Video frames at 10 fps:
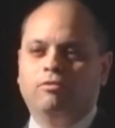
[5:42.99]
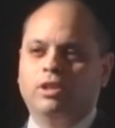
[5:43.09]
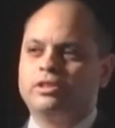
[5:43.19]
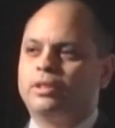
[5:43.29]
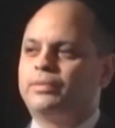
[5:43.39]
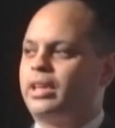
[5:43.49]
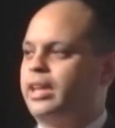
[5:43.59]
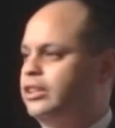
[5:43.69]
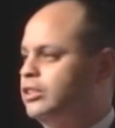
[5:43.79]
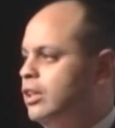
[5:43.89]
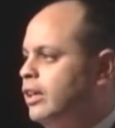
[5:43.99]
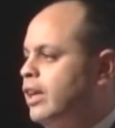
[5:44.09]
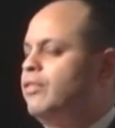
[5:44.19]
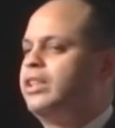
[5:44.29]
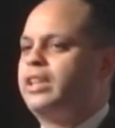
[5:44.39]
runs up to the
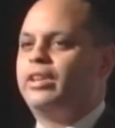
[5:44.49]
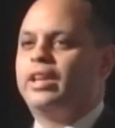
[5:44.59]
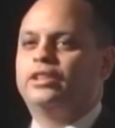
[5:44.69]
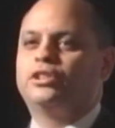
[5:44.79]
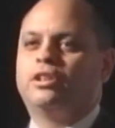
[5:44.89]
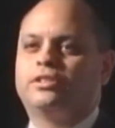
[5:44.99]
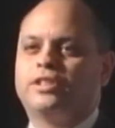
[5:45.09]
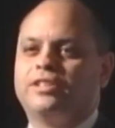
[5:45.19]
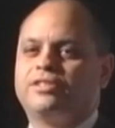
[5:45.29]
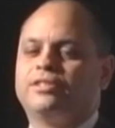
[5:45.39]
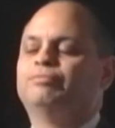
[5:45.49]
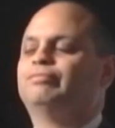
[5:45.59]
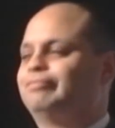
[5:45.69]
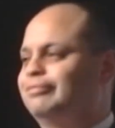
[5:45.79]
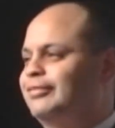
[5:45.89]
hedgehog. Every day the hedgehog says,
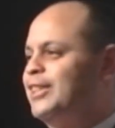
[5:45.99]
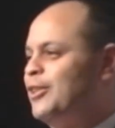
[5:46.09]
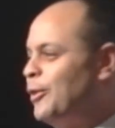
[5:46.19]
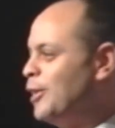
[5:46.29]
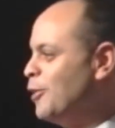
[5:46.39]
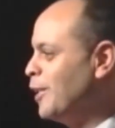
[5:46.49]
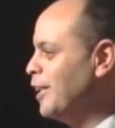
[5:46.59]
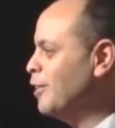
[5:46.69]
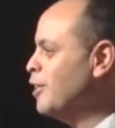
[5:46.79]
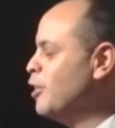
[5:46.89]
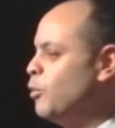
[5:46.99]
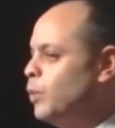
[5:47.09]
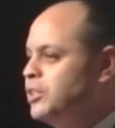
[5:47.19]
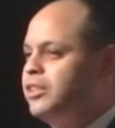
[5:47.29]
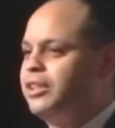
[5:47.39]
here we go again,
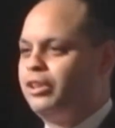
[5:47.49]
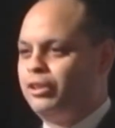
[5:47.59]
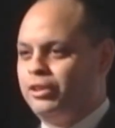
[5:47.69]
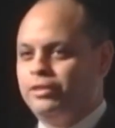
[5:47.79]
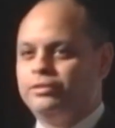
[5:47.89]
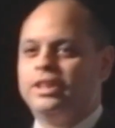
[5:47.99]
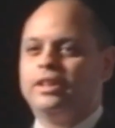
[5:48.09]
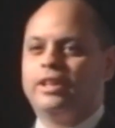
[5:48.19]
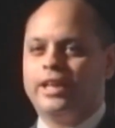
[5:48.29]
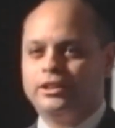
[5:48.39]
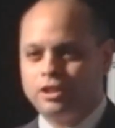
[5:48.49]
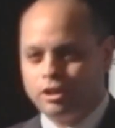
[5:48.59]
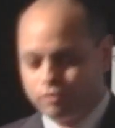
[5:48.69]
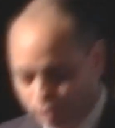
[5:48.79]
when's he going to learn? The hedgehog